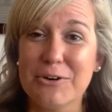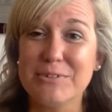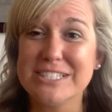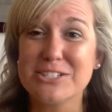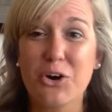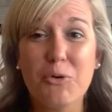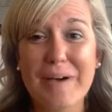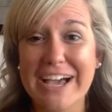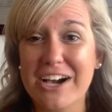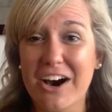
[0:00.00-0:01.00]
was told
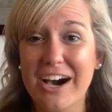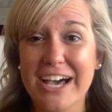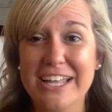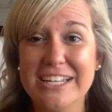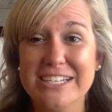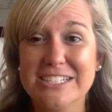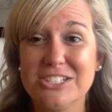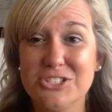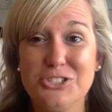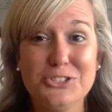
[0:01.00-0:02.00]
by God
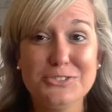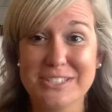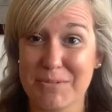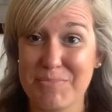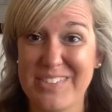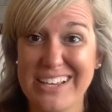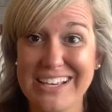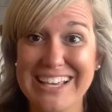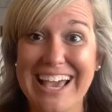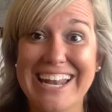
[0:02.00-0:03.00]
to do
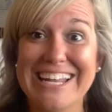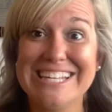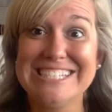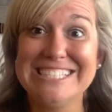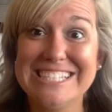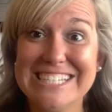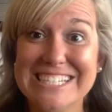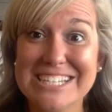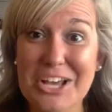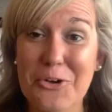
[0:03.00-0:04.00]
something and he
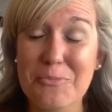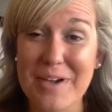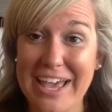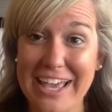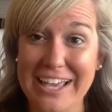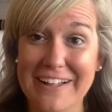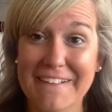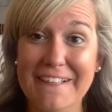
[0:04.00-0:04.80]
didn't obey.